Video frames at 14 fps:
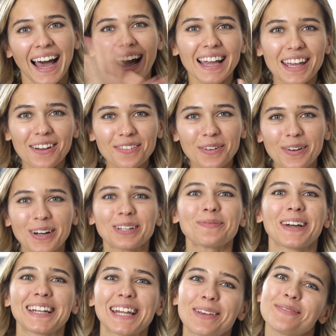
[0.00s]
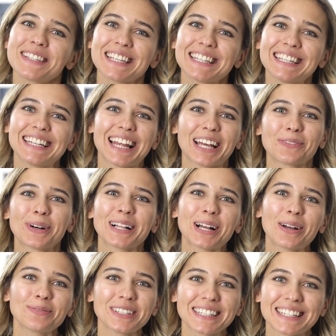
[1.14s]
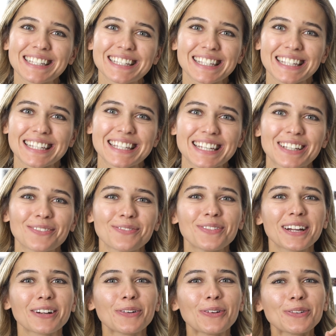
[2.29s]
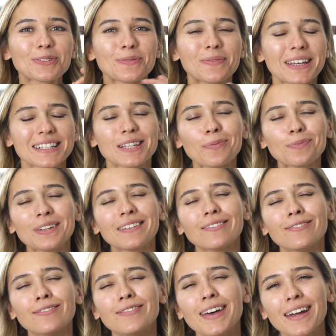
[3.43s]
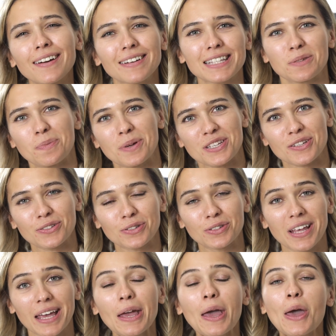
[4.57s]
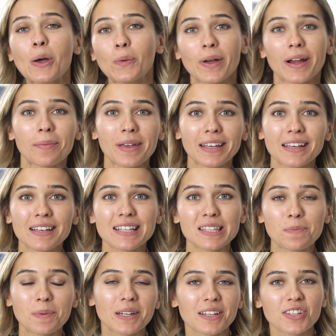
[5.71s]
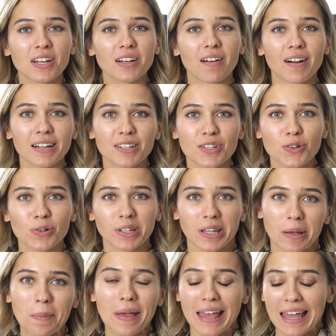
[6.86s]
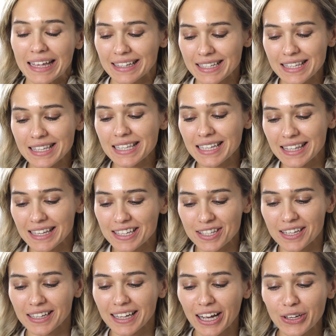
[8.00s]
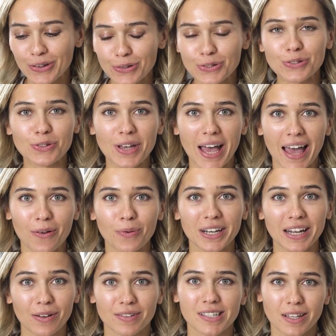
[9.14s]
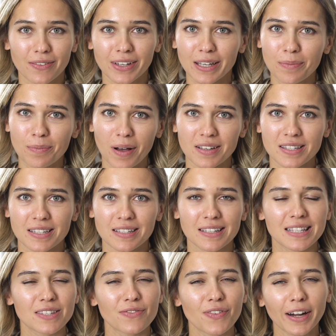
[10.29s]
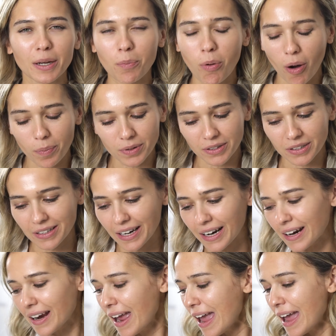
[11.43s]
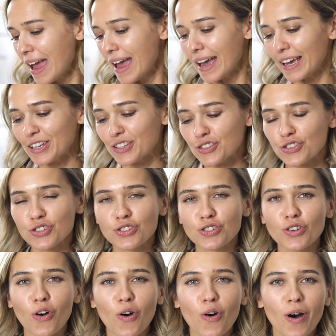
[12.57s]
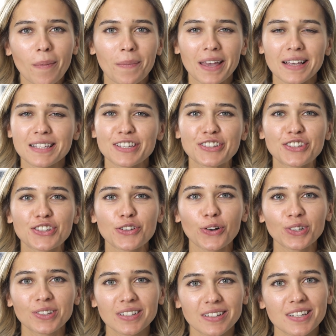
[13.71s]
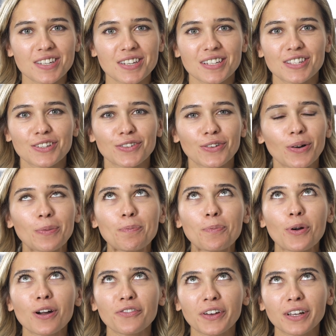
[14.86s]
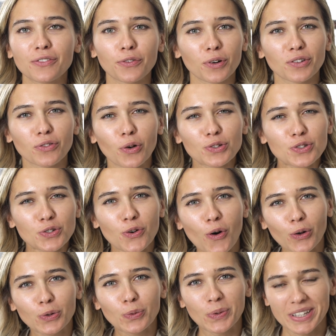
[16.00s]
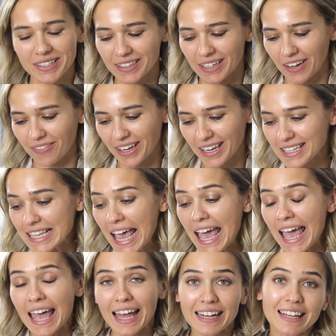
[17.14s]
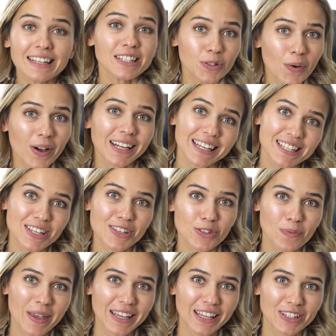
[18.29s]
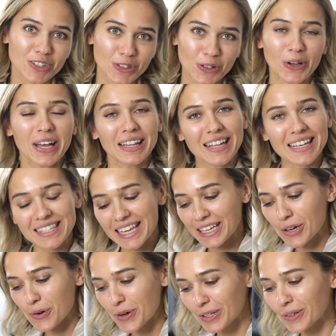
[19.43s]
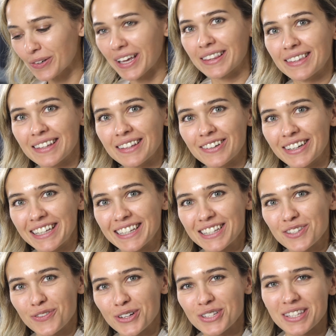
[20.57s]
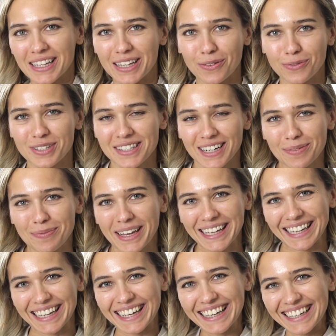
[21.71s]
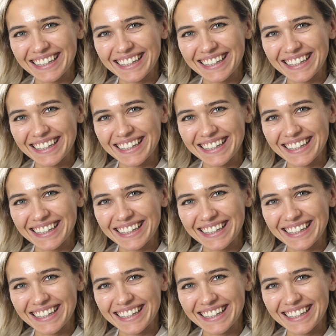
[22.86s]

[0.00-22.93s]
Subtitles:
Hi everyone, my name is Idil and welcome to Idil's Kitchen. We are going to make something very special today. We are making spinach and artichoke dip. This is a dish that I used to have when I was living in Boston. It's very popular there. It's so amazing, so delicious, perfect for those cold winter evenings. And it's quite easy to make it too. Let's take a quick look at the ingredients first and then we'll start making.